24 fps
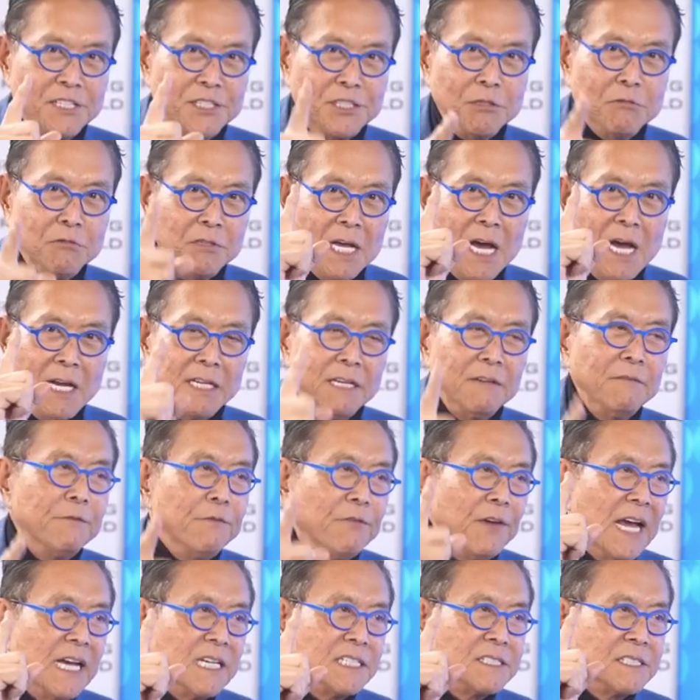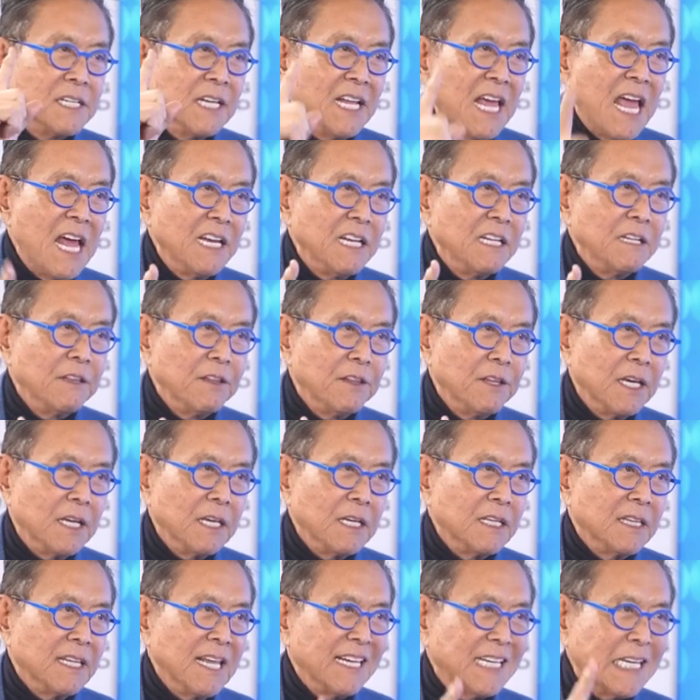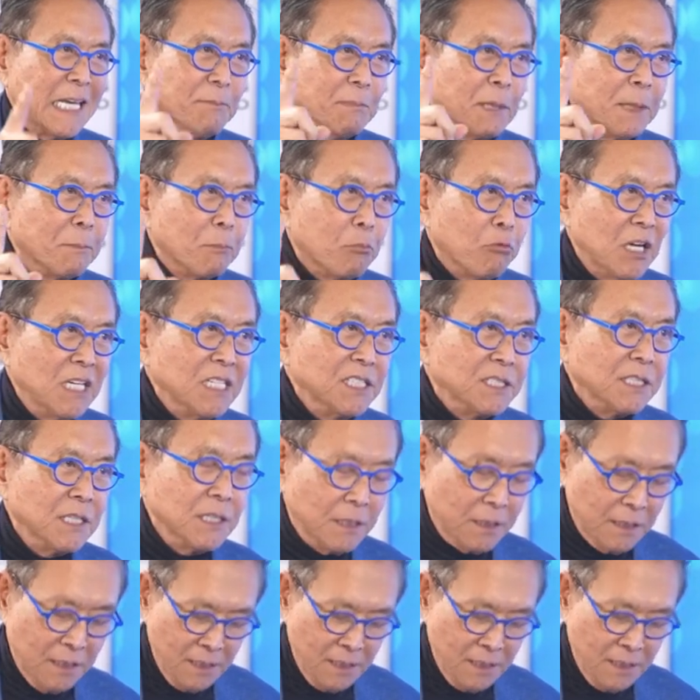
do not invest in anything that can be printed.